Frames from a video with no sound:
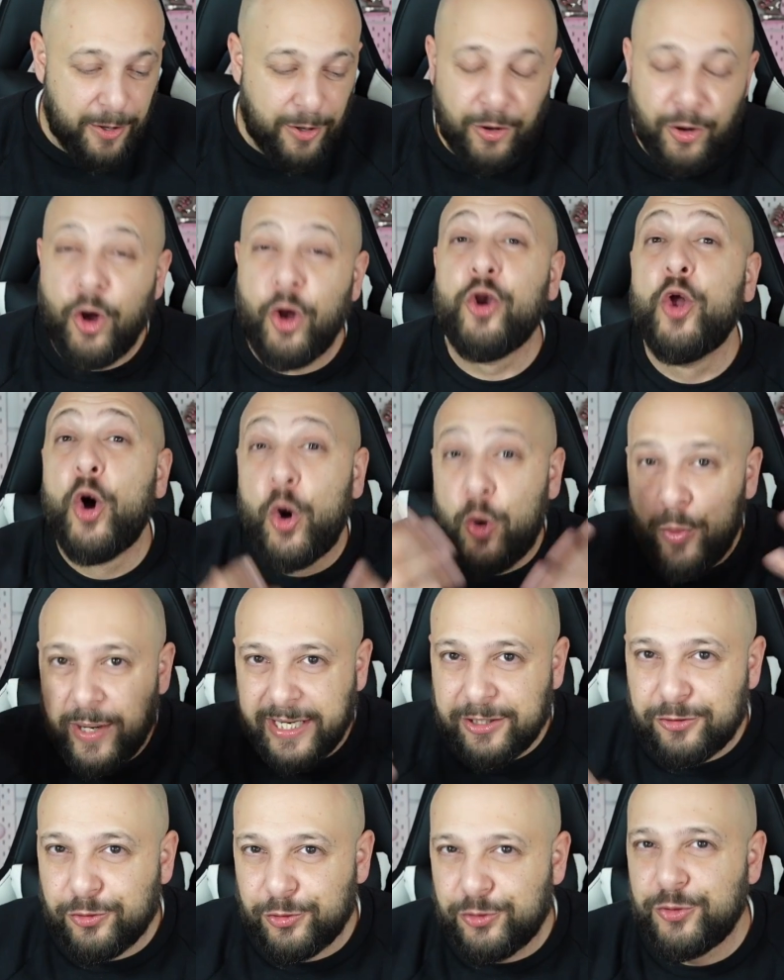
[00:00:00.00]

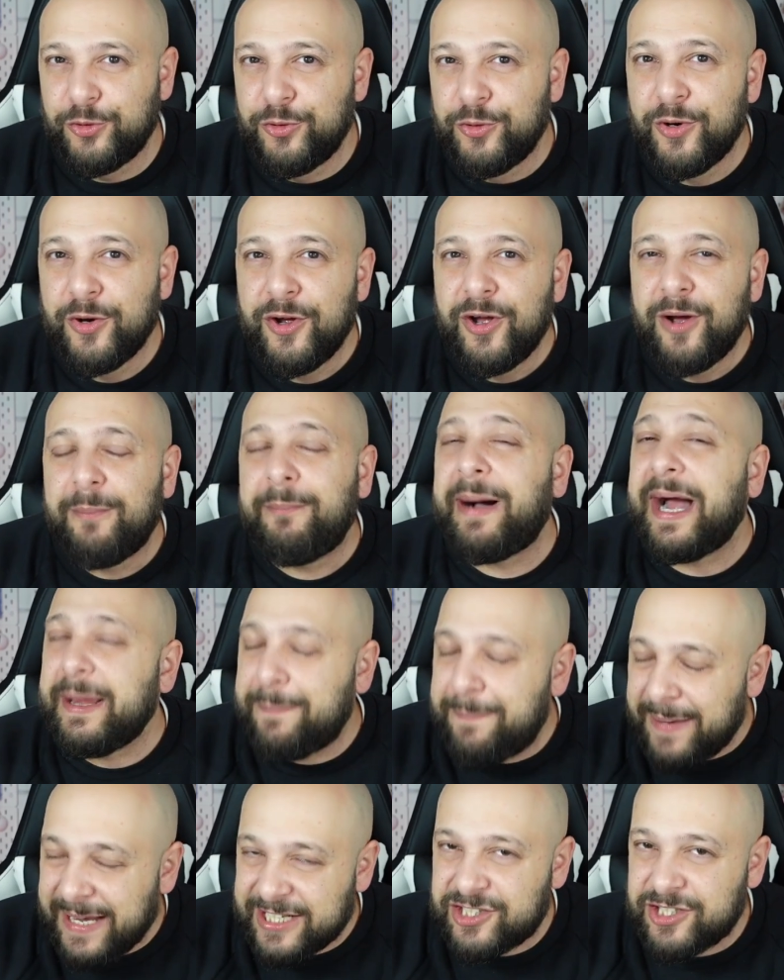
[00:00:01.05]
allowing to do my
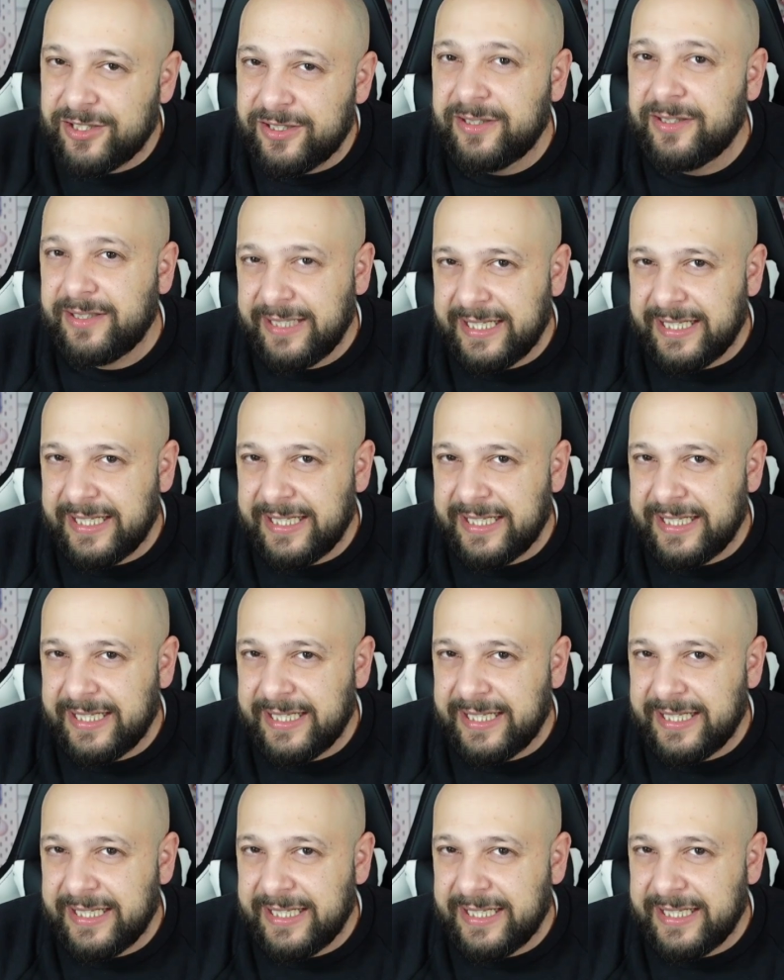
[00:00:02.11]
passion.